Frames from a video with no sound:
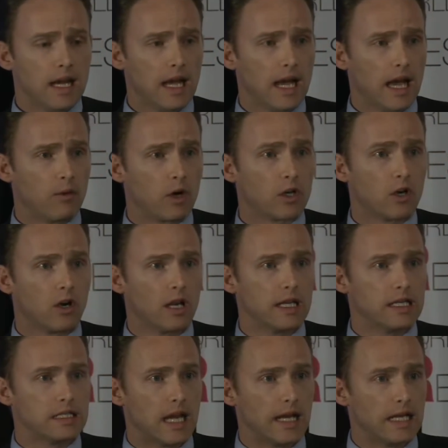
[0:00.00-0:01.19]
We're currently
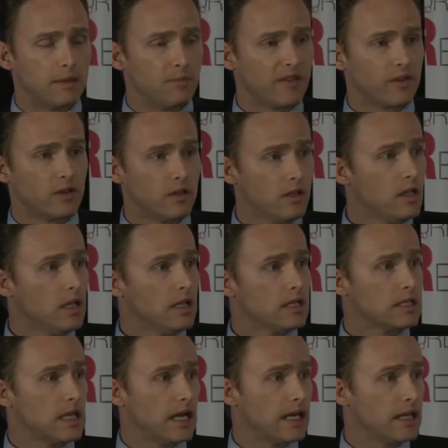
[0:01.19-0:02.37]
designing a pivotal
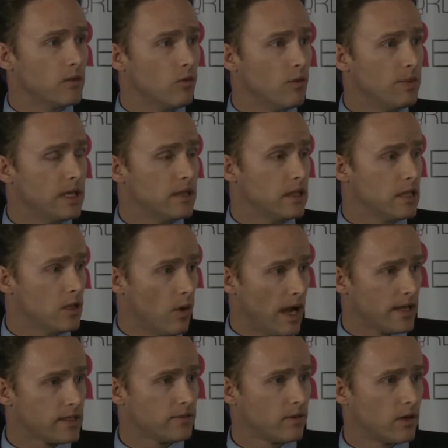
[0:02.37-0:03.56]
study that will be in the
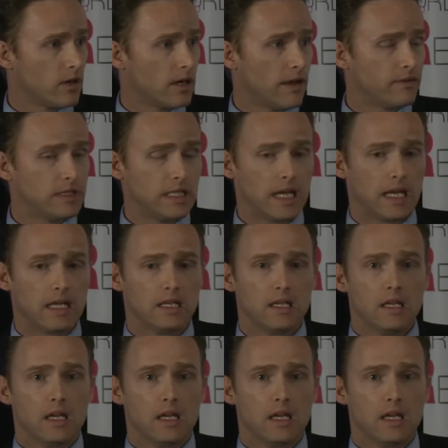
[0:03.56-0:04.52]
US for our FDA